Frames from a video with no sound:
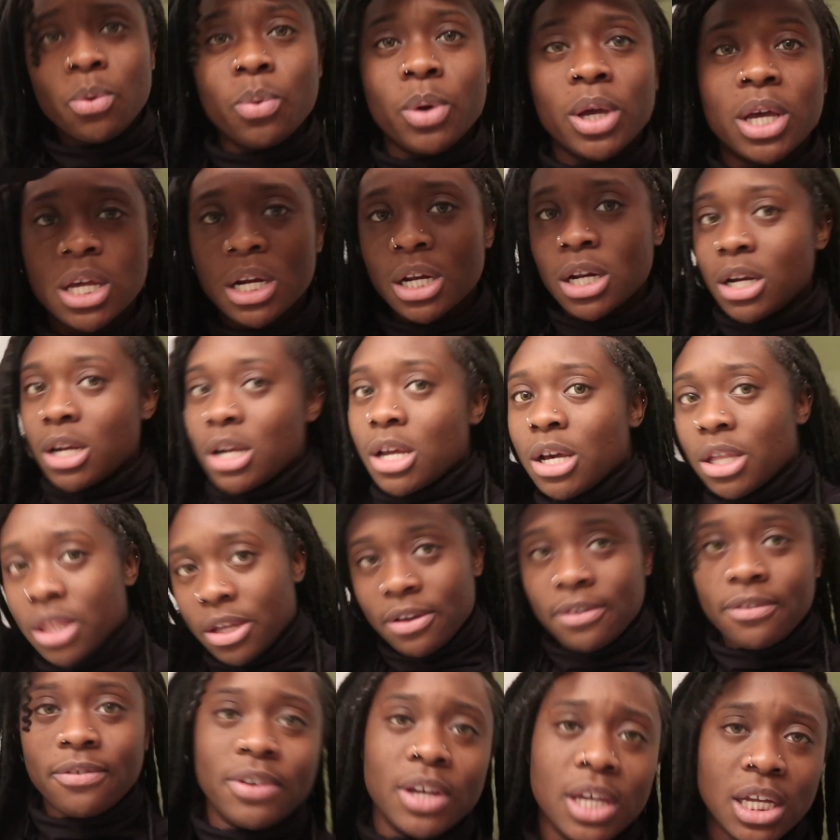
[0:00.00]
with
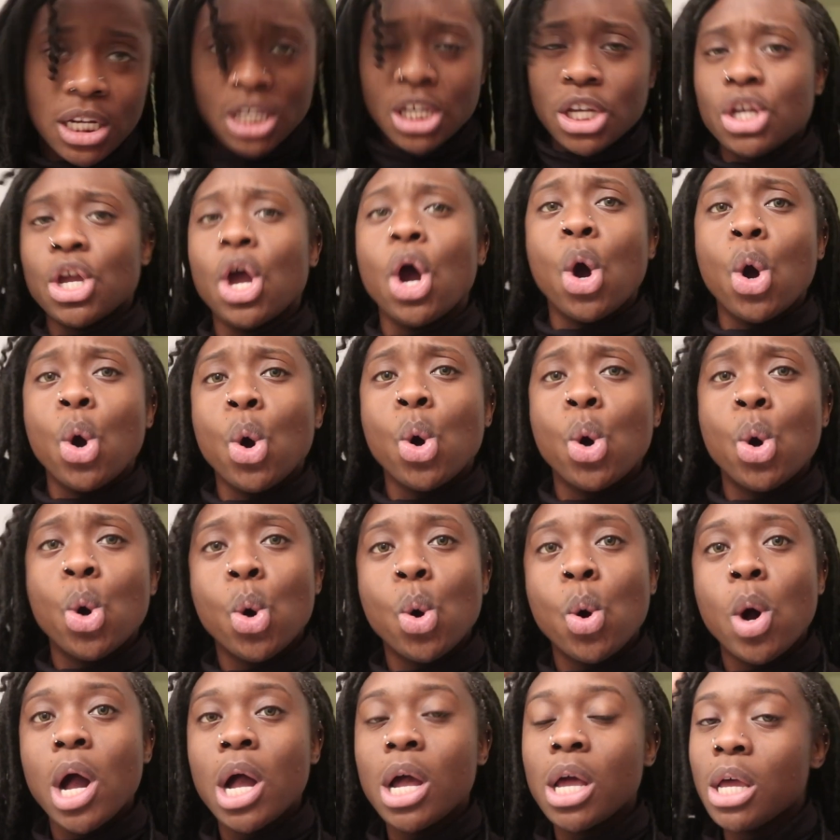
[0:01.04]
another
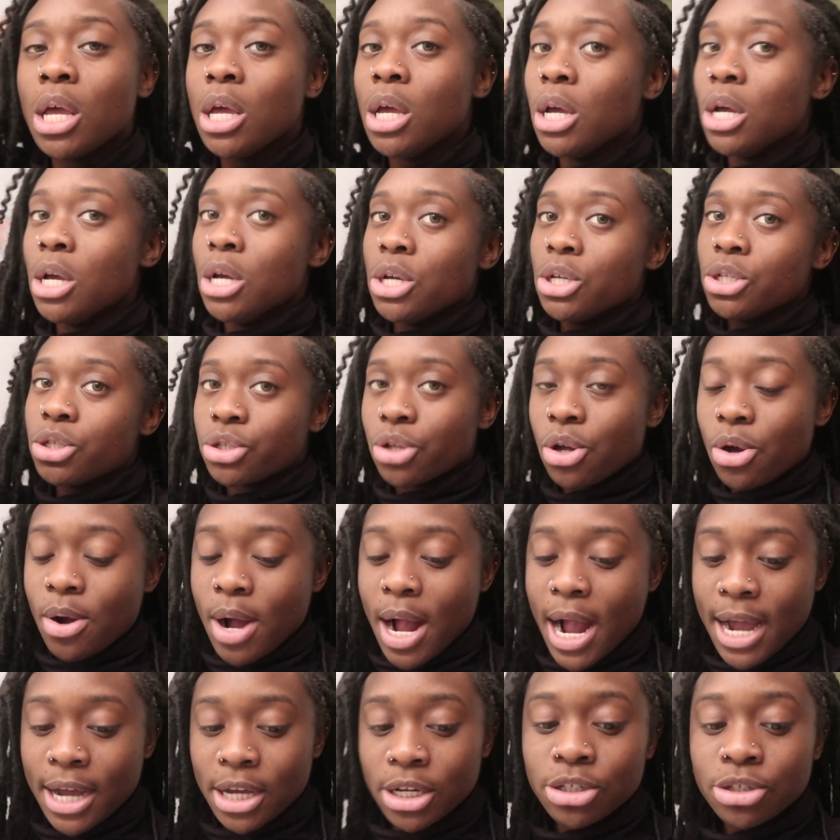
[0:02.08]
video. So
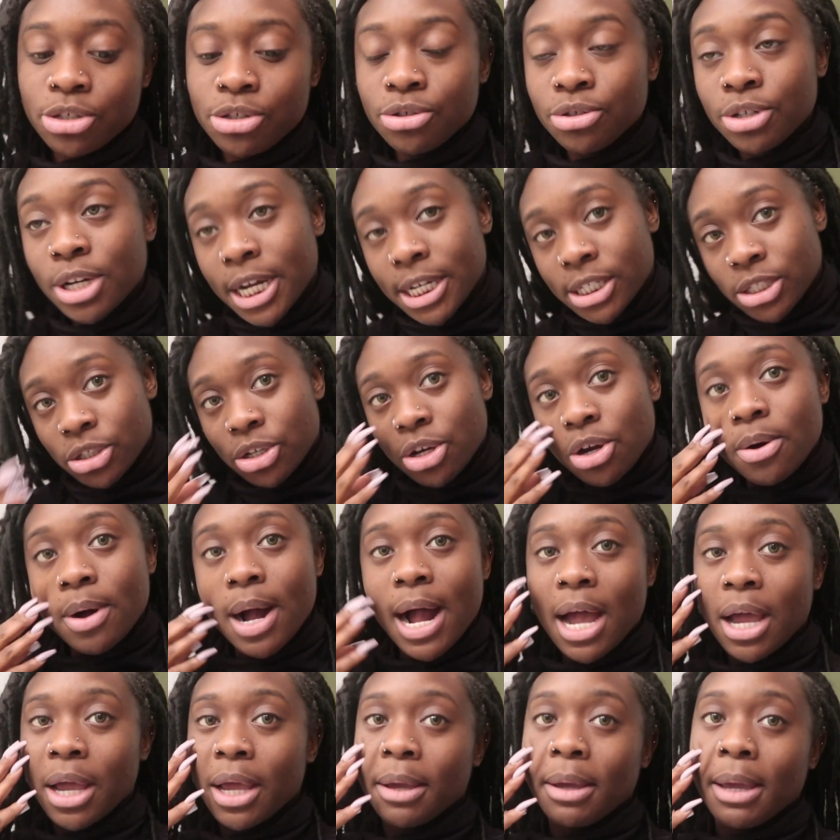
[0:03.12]
as you guys know,
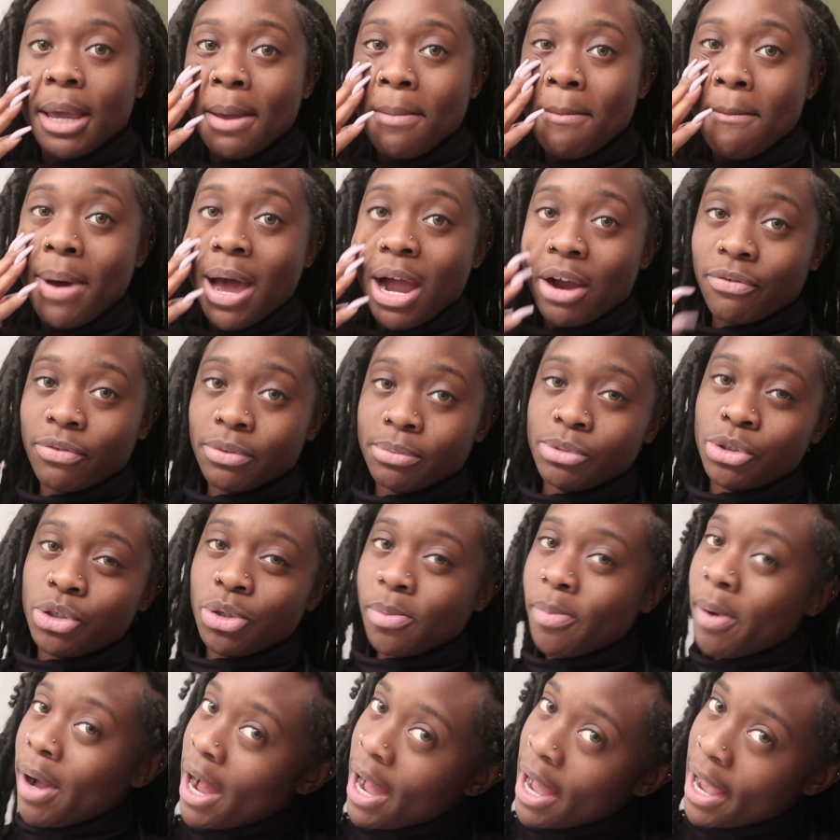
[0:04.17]
I am back from
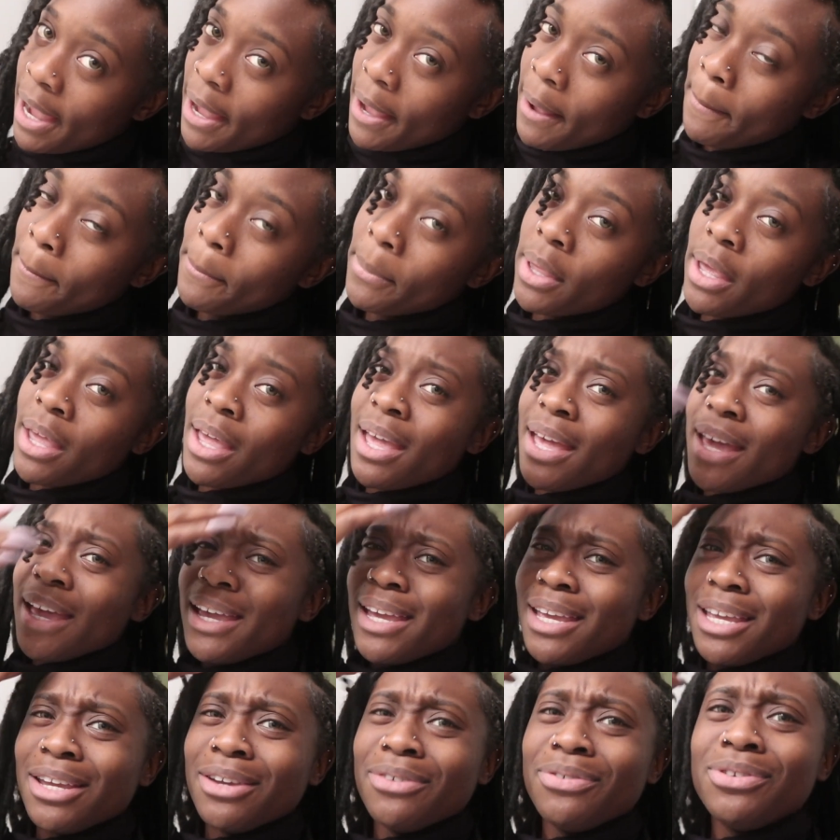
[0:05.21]
Dubai.
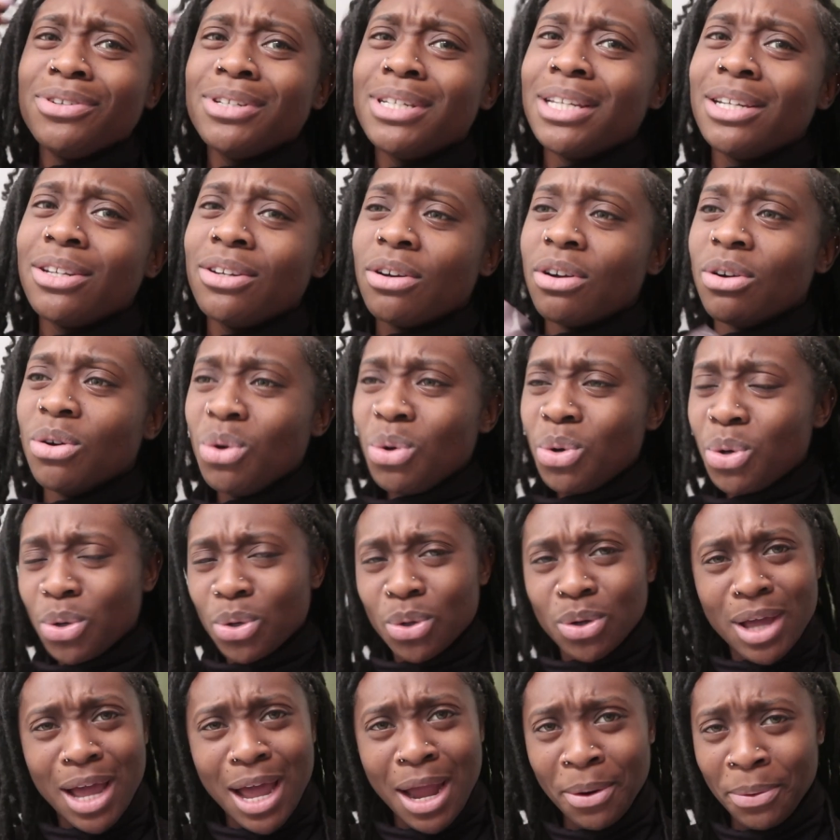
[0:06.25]
If you didn't know,
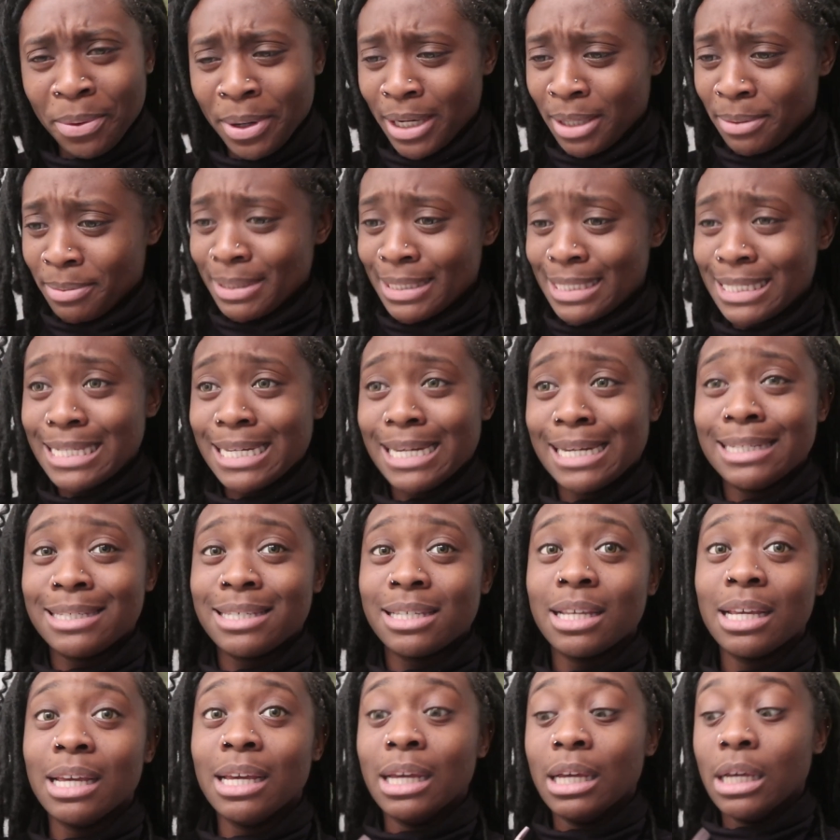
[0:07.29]
oh, I ran up the stairs.
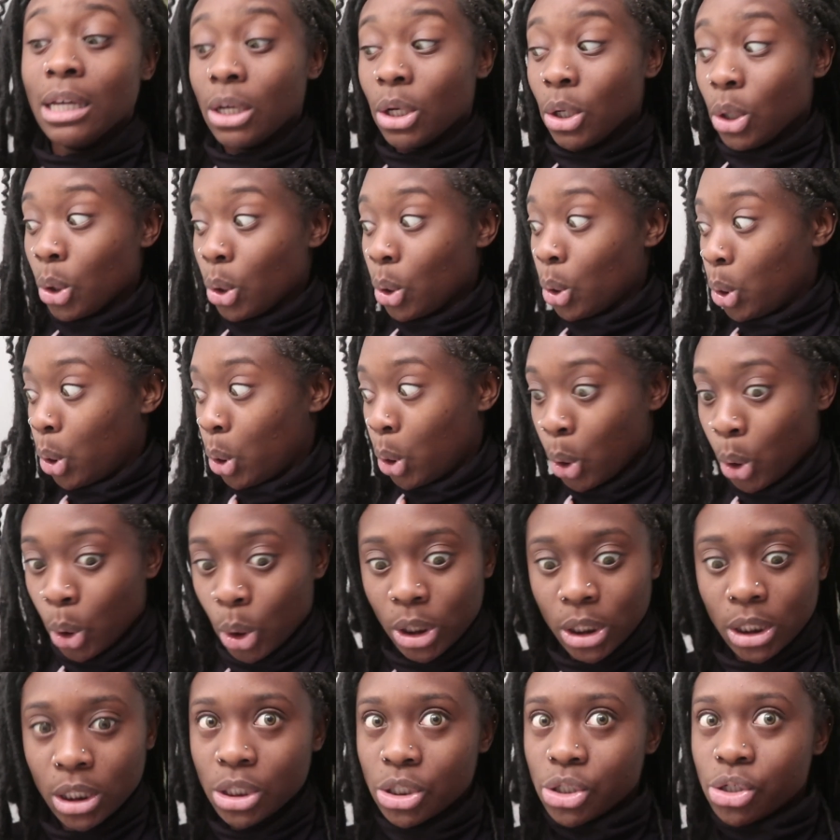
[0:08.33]

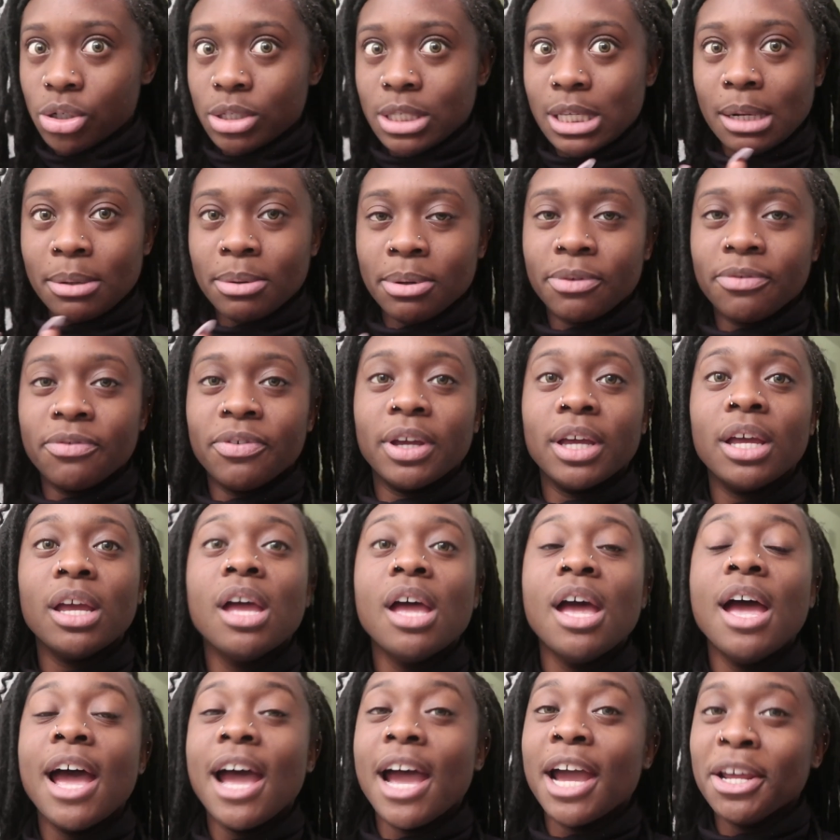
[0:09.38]
Clearly shows that I'm unfit.
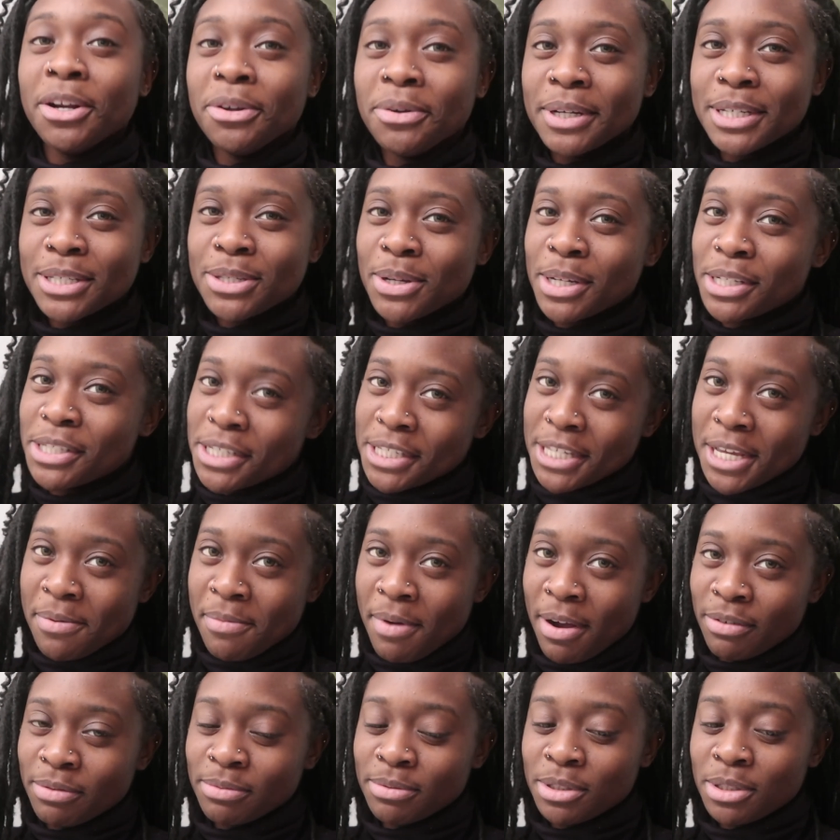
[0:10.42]
Anyway, so I just came
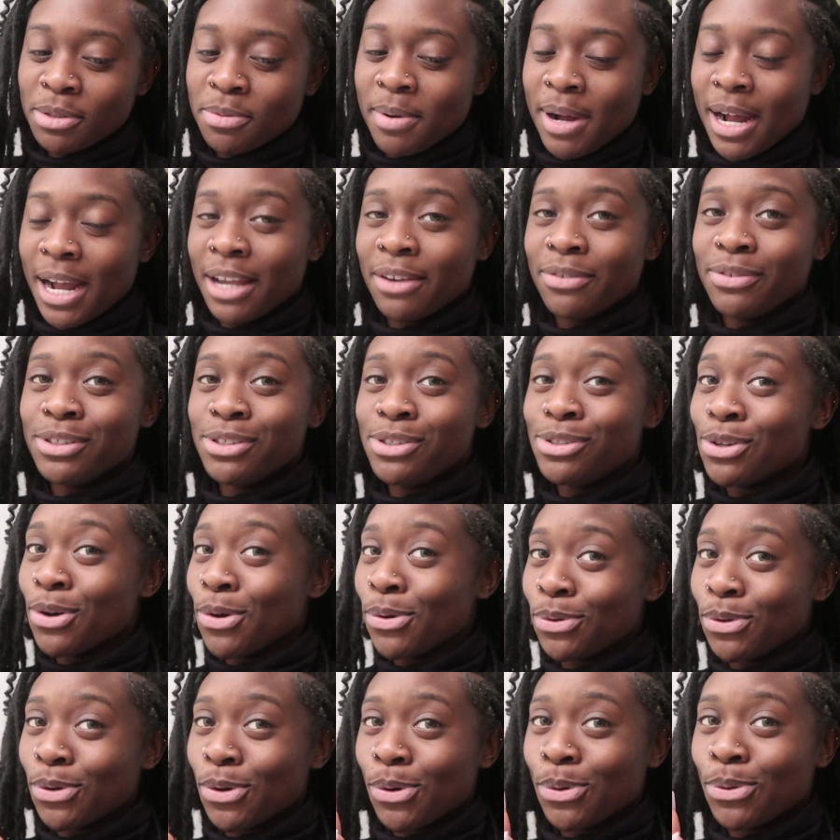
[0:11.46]
back from Dubai. If you
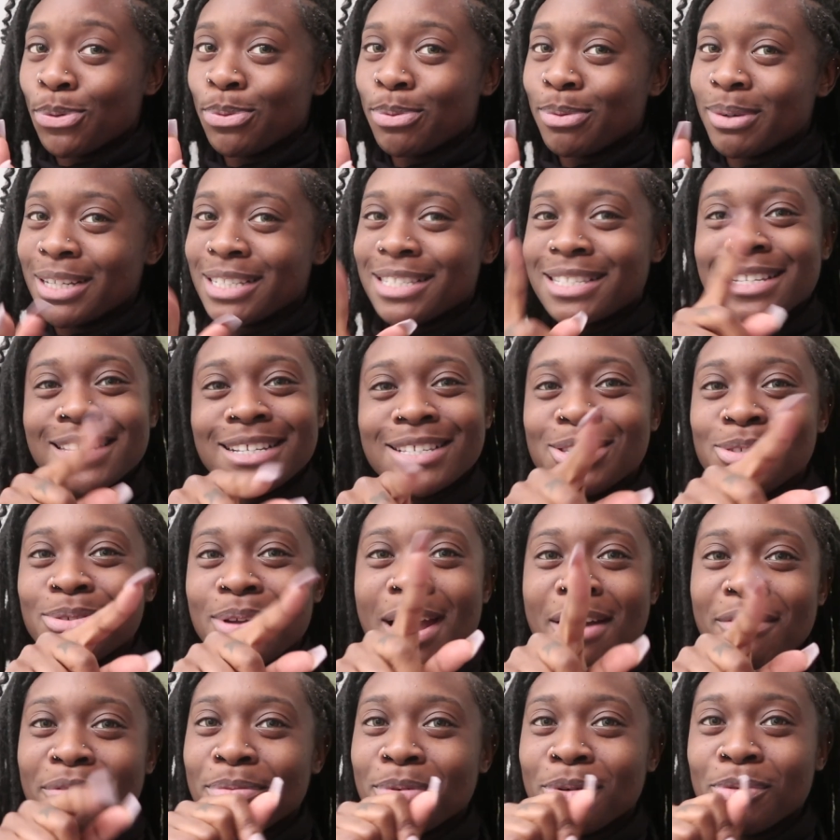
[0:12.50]
don't know, it's because you
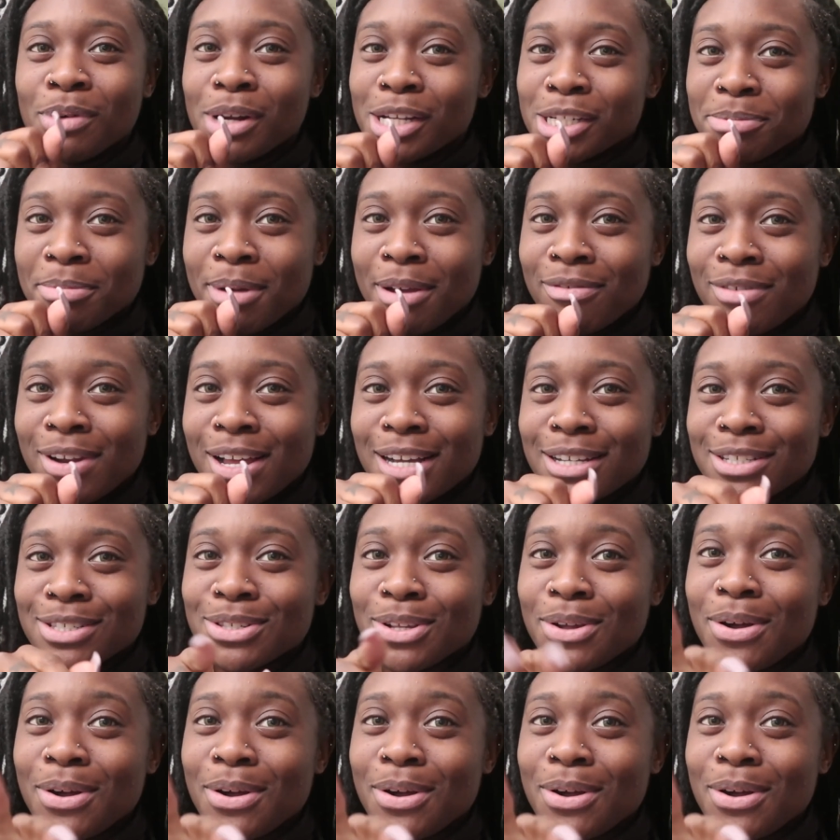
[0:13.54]
haven't been watching my vlog.